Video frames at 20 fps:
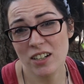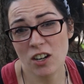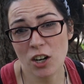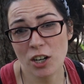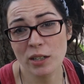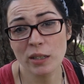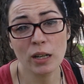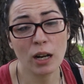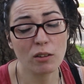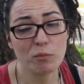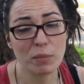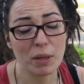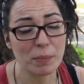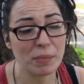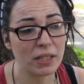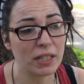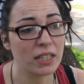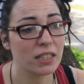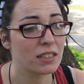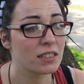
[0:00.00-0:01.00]
to harden off my
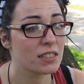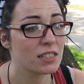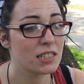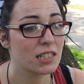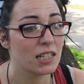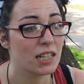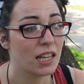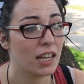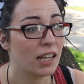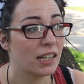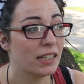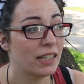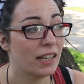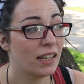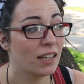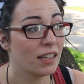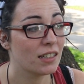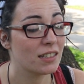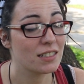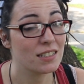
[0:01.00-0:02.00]
plants?
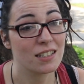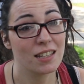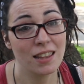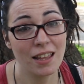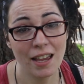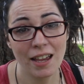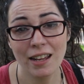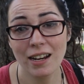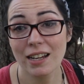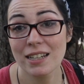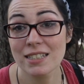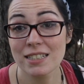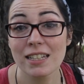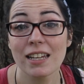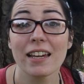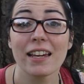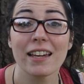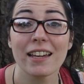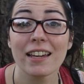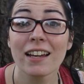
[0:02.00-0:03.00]
And to that I
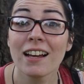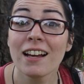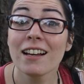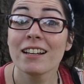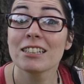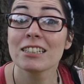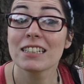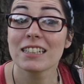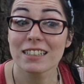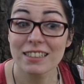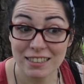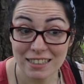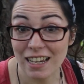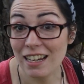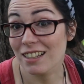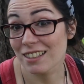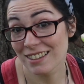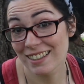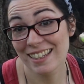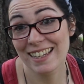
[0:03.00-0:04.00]
say,
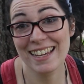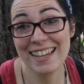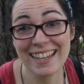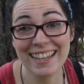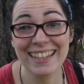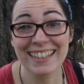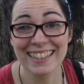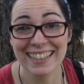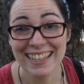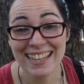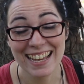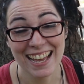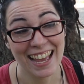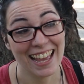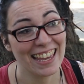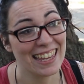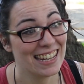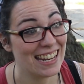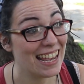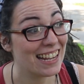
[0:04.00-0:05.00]
yeah,
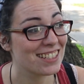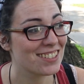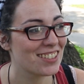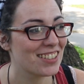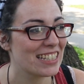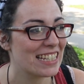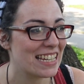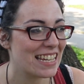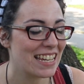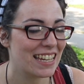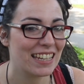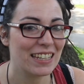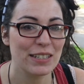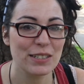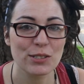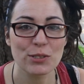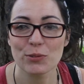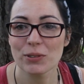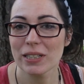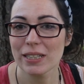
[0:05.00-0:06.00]
it actually
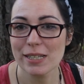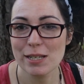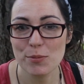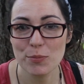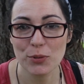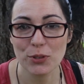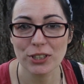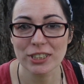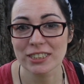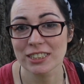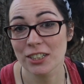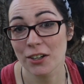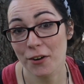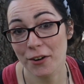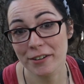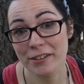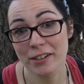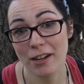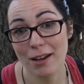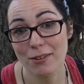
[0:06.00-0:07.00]
is really important to
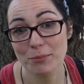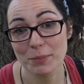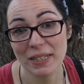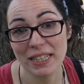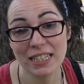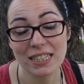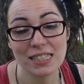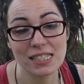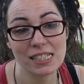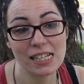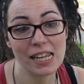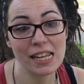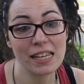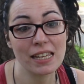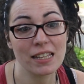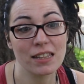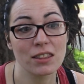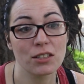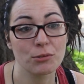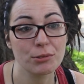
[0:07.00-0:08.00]
harden off plants.
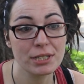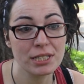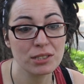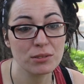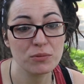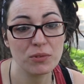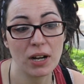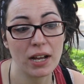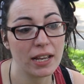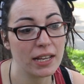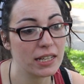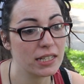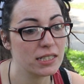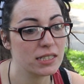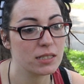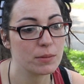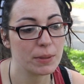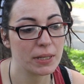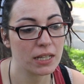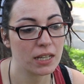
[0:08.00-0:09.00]
And the reason why
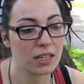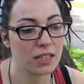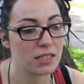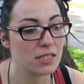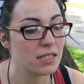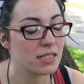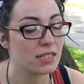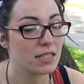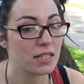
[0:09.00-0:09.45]
is because